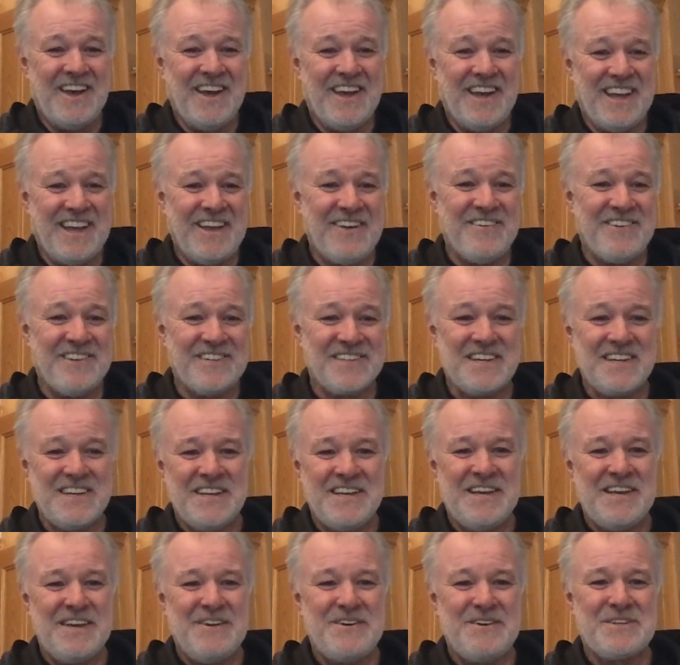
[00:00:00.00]
that he
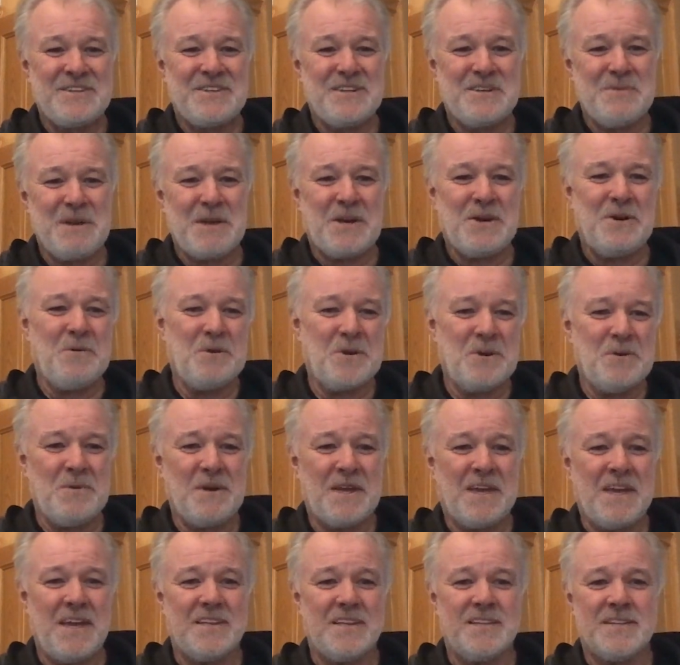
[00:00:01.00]
was going to be
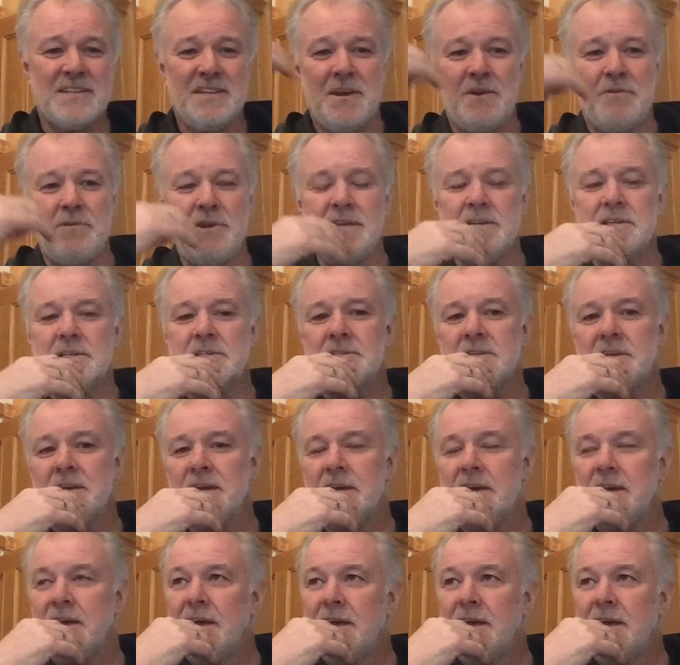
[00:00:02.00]
coming up against Lloris.